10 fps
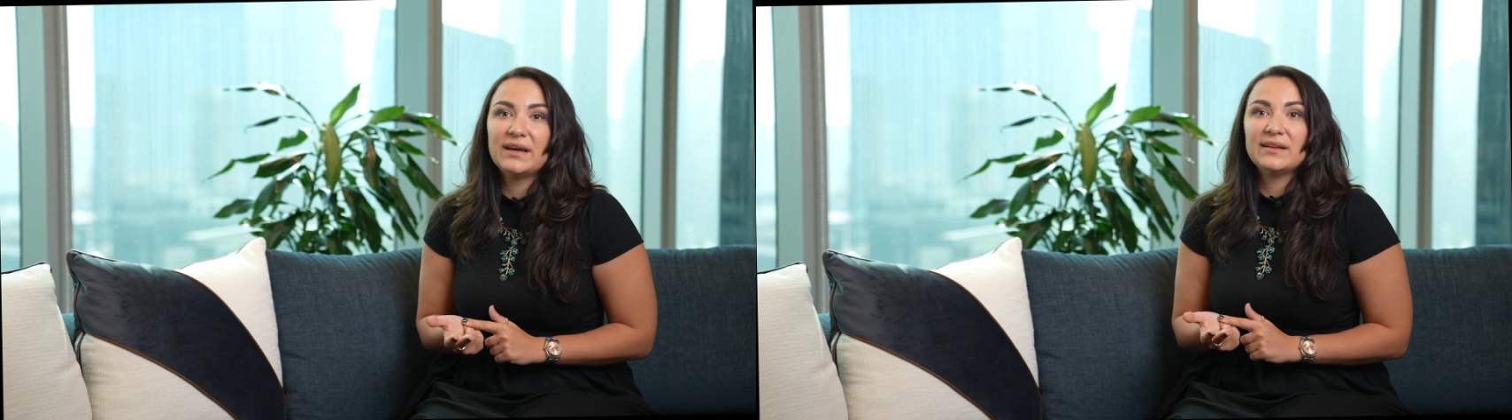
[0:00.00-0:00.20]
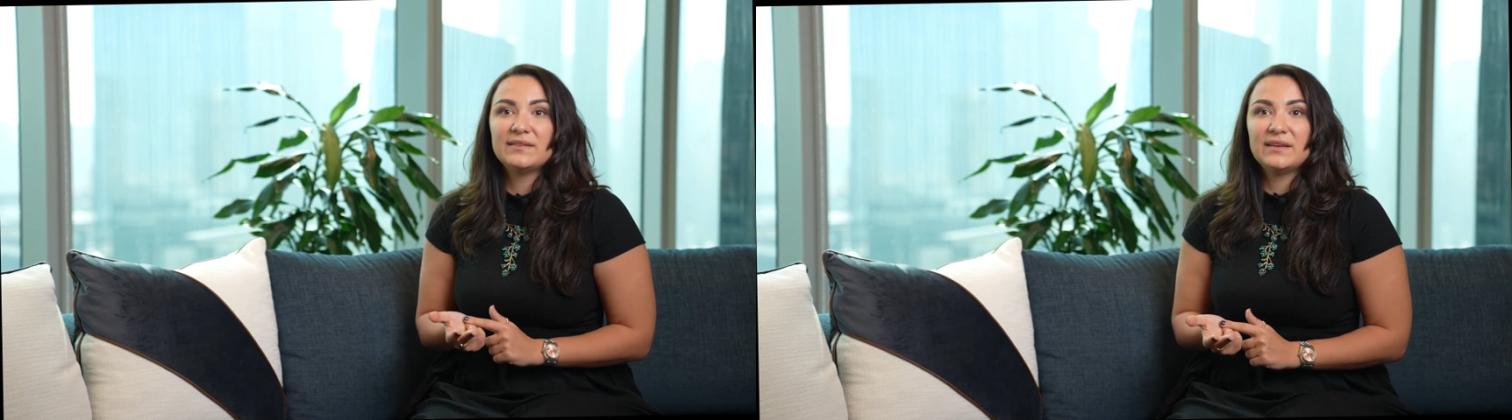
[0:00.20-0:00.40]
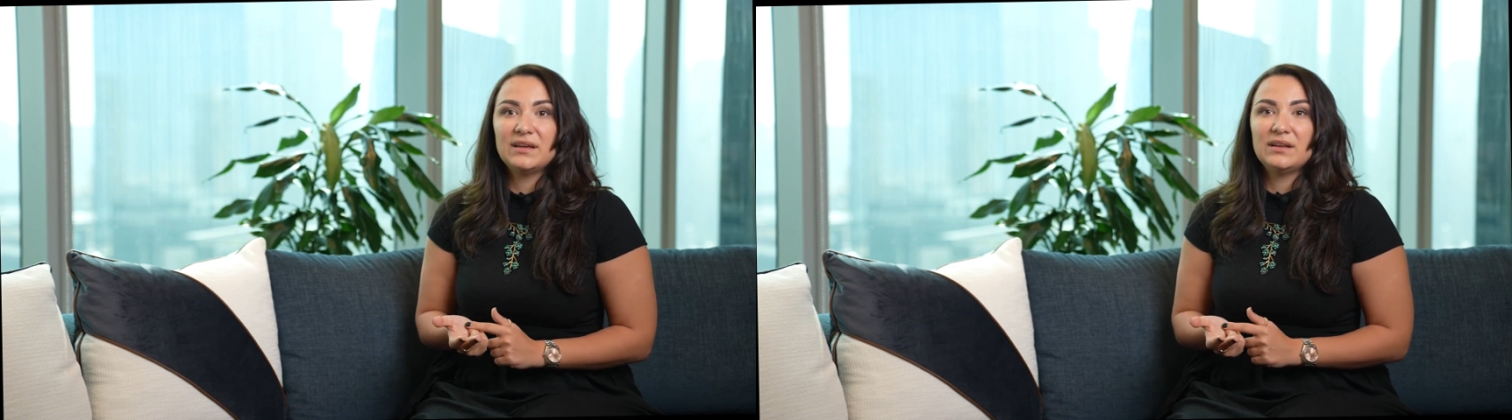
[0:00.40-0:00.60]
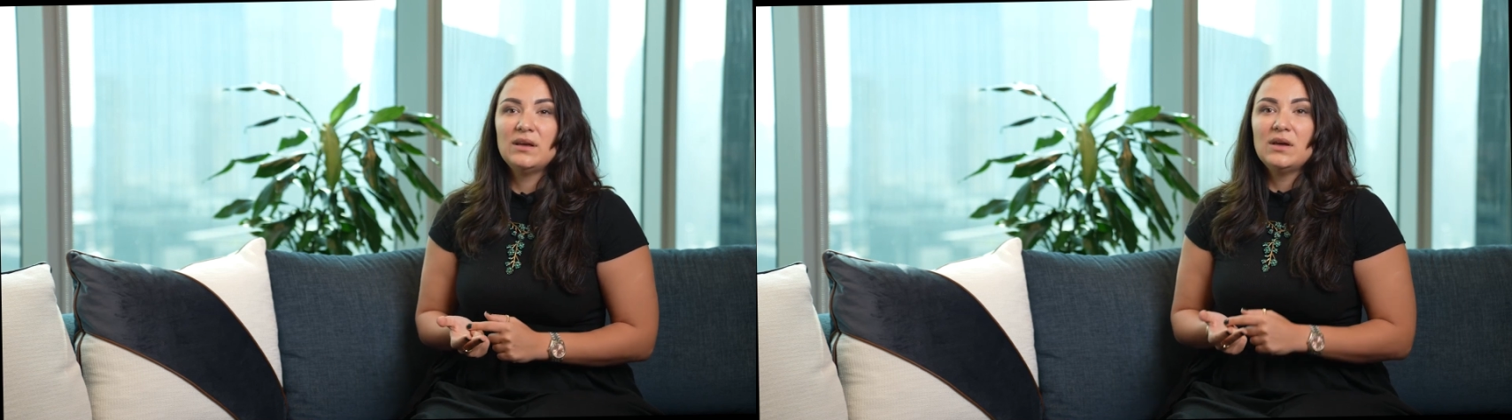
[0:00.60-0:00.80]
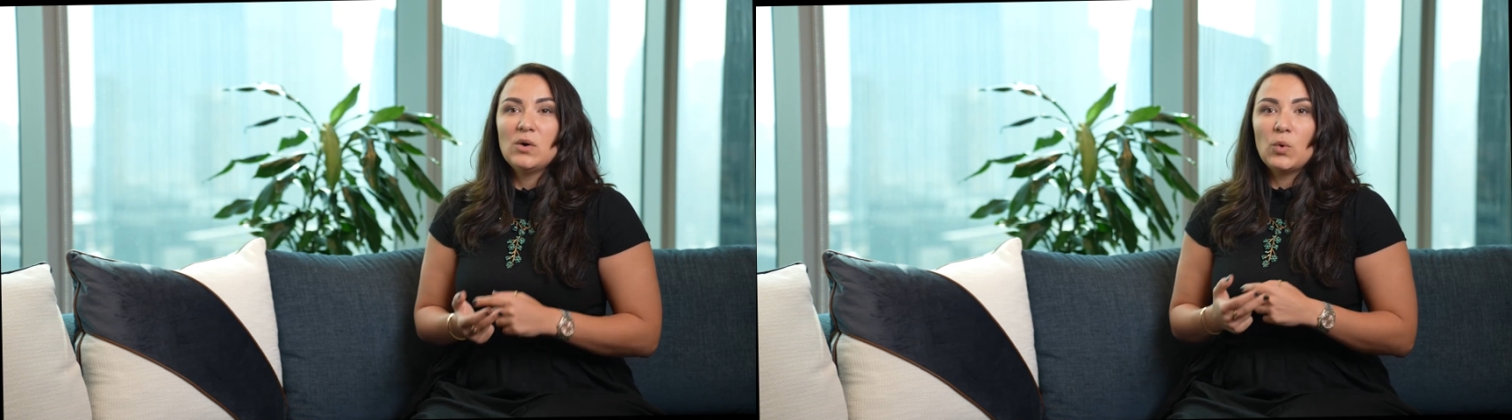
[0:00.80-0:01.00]
and then
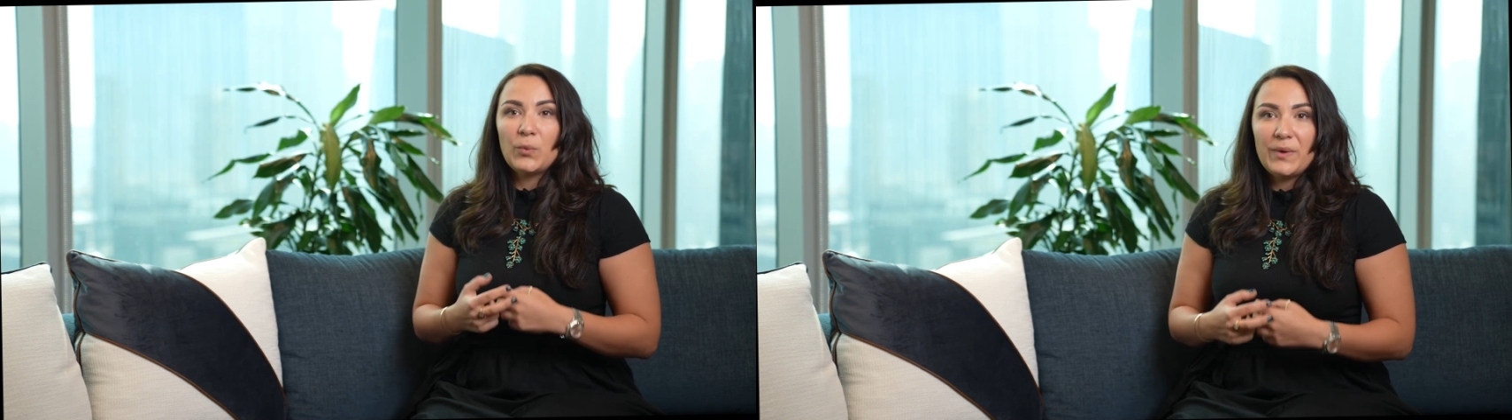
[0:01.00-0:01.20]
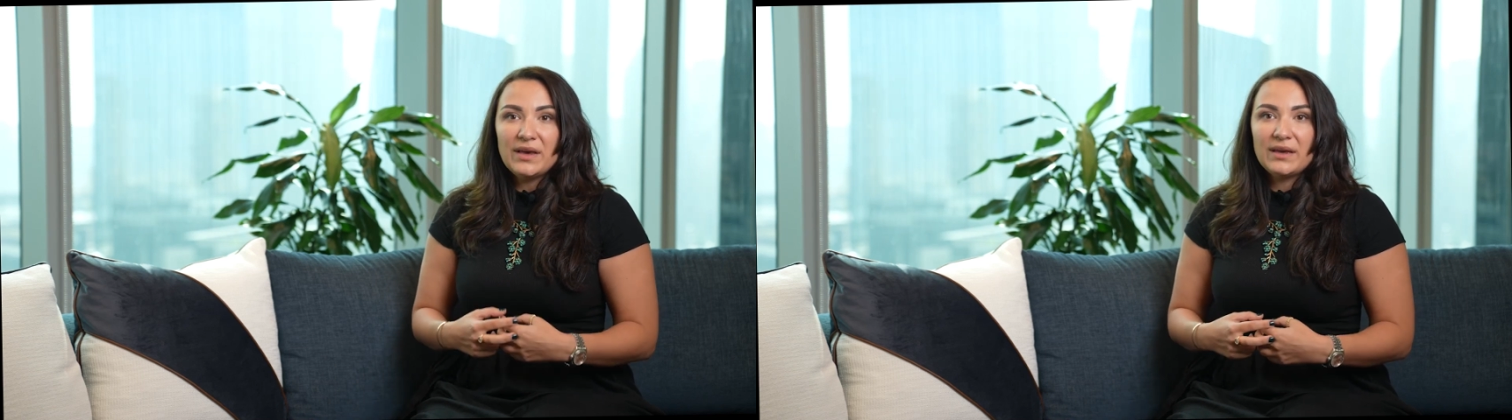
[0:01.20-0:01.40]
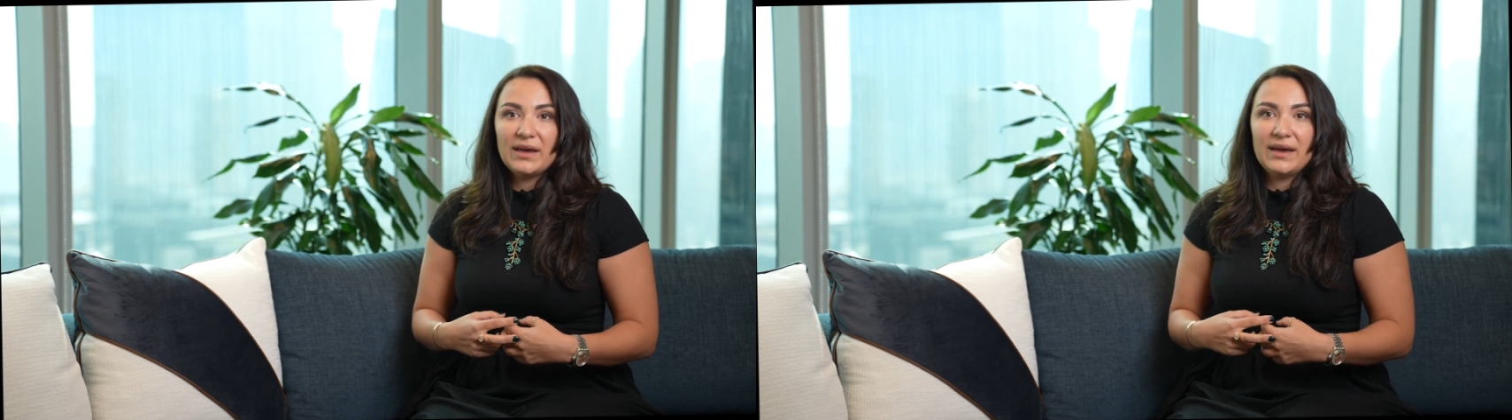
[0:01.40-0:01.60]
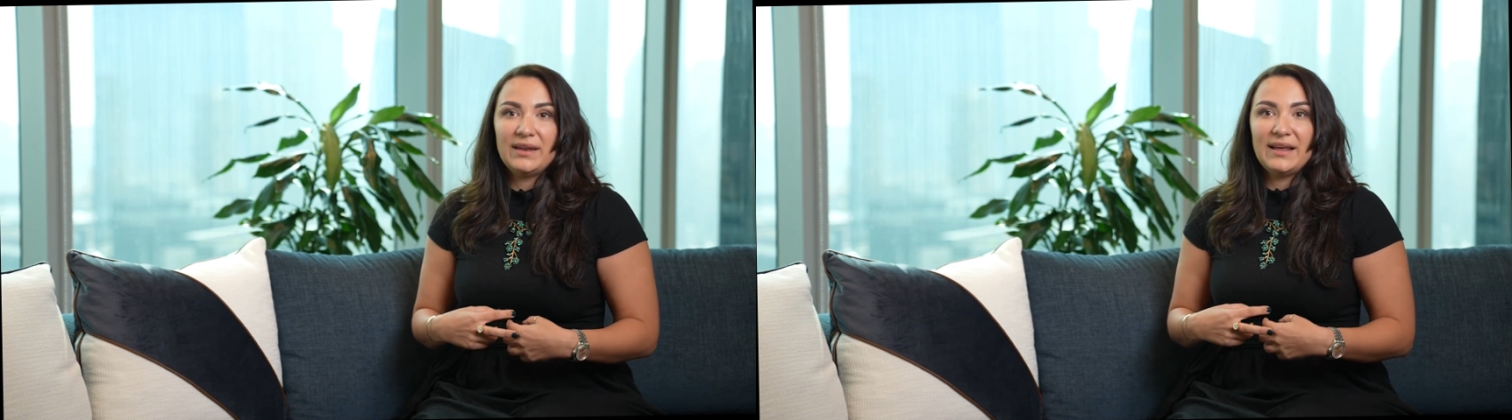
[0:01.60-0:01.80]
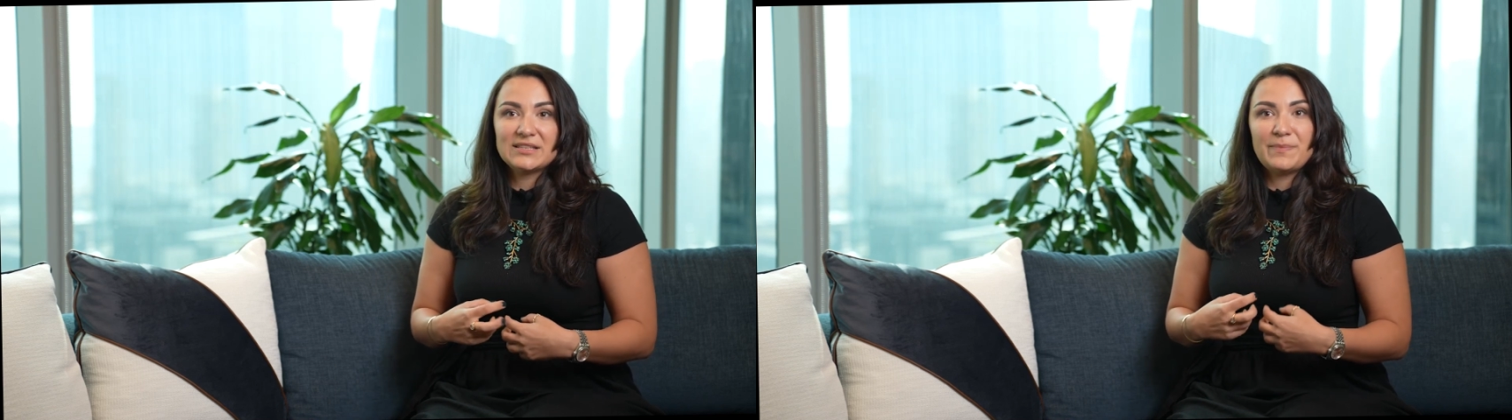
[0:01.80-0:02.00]
we can
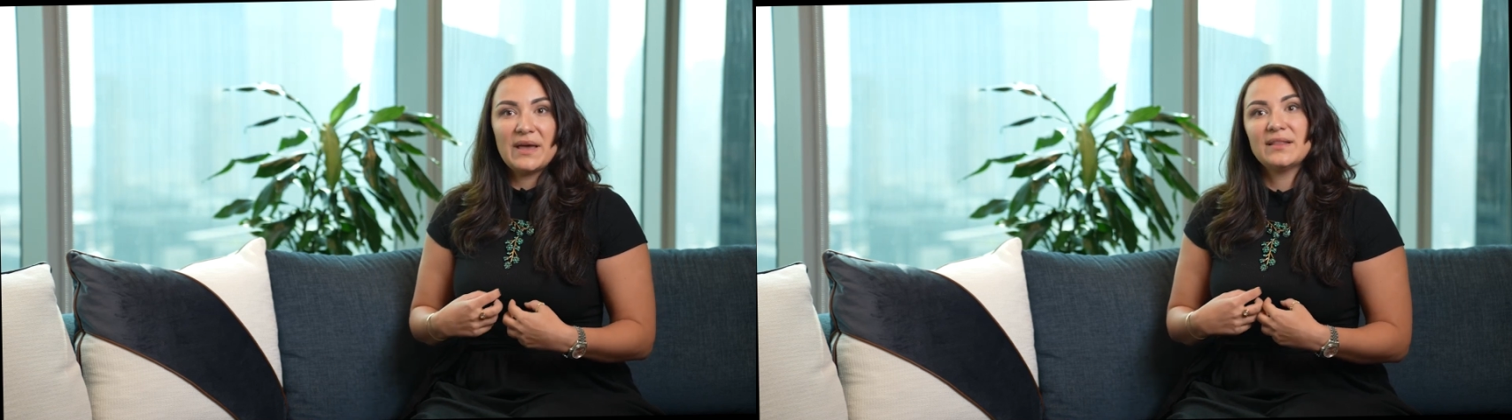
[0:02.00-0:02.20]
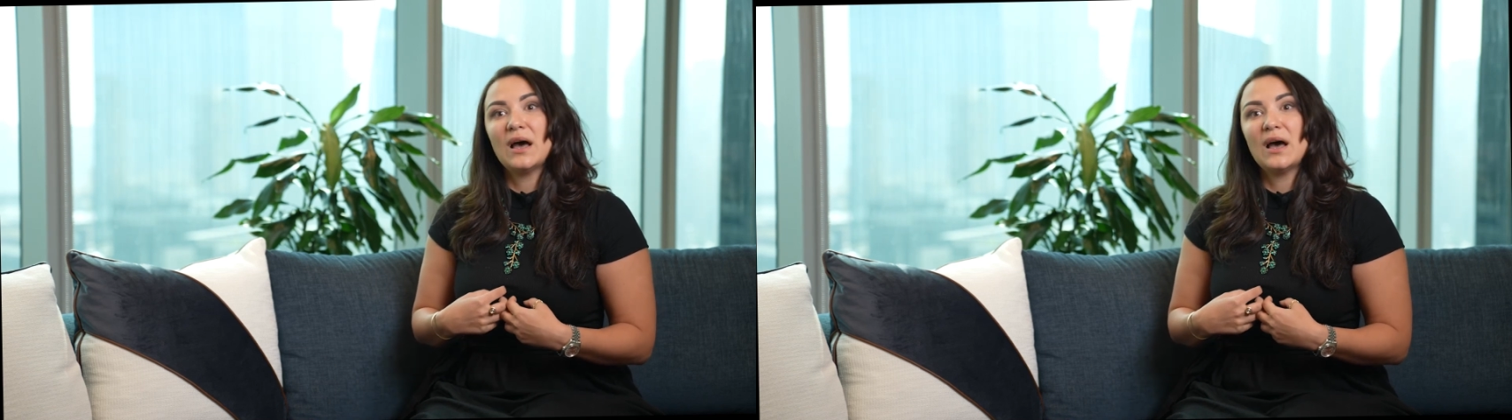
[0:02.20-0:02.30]
expand